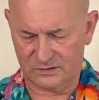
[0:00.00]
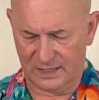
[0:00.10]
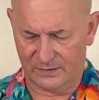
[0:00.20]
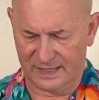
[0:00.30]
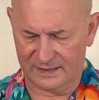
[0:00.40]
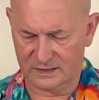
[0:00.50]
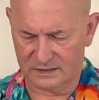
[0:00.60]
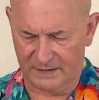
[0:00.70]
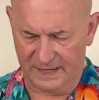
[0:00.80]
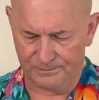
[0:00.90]
what I would
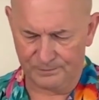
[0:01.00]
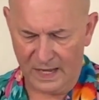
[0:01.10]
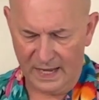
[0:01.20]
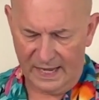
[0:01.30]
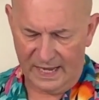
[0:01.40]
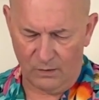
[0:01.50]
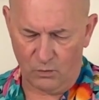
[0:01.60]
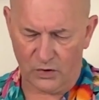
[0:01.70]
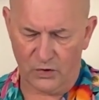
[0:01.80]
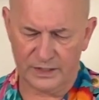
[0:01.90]
anticipate. And
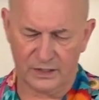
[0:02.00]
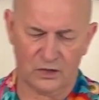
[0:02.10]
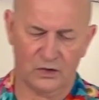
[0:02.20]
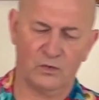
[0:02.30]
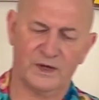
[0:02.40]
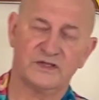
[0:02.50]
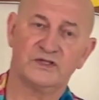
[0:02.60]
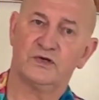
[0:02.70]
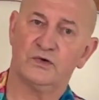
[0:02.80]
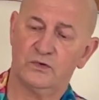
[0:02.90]
we're going to go with
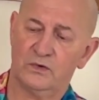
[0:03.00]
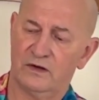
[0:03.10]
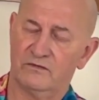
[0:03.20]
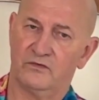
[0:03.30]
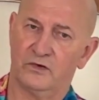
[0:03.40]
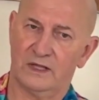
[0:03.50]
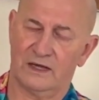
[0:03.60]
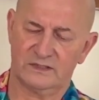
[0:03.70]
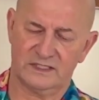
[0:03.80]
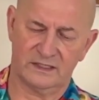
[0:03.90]
2 full
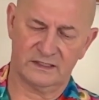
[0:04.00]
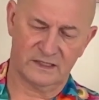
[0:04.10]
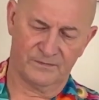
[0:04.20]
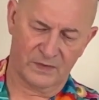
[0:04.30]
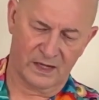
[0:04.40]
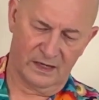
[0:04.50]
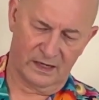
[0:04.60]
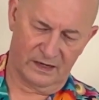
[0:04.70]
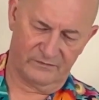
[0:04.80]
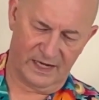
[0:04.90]
ounces
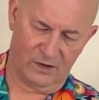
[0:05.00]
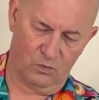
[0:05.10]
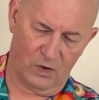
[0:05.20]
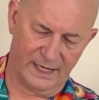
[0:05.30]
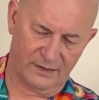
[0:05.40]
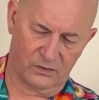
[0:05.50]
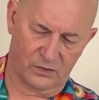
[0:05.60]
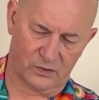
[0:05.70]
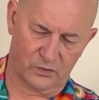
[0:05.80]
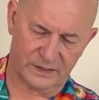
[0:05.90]
of a white
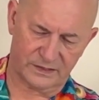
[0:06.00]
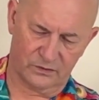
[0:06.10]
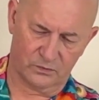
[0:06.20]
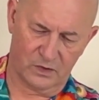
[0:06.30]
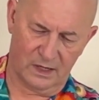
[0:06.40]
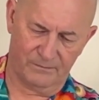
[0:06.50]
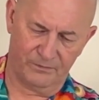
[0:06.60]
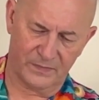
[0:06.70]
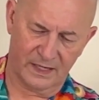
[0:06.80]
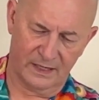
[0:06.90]
or crystal rum.
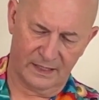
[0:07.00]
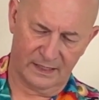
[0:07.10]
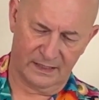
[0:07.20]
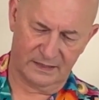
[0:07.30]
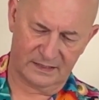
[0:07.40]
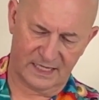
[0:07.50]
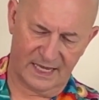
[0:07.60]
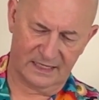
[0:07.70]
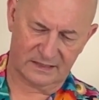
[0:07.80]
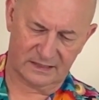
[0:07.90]
In this
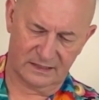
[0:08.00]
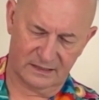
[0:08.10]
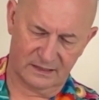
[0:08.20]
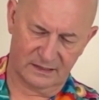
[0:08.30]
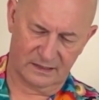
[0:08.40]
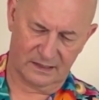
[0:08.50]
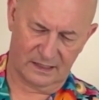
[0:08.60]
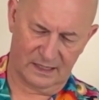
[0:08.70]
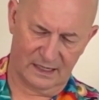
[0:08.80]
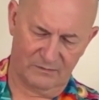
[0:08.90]
case,
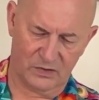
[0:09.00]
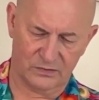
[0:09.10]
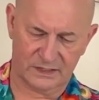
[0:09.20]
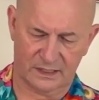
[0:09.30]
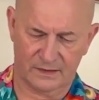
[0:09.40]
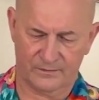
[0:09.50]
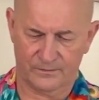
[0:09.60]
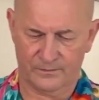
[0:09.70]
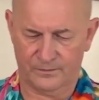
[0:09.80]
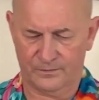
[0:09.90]
I'm using
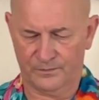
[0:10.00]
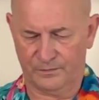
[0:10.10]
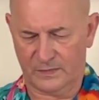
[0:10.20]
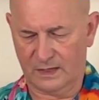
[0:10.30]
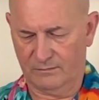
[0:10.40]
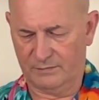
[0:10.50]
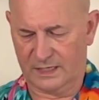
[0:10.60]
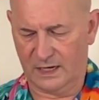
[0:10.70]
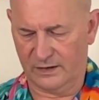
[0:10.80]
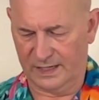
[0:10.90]

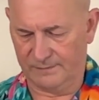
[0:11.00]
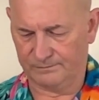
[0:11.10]
Bacardi.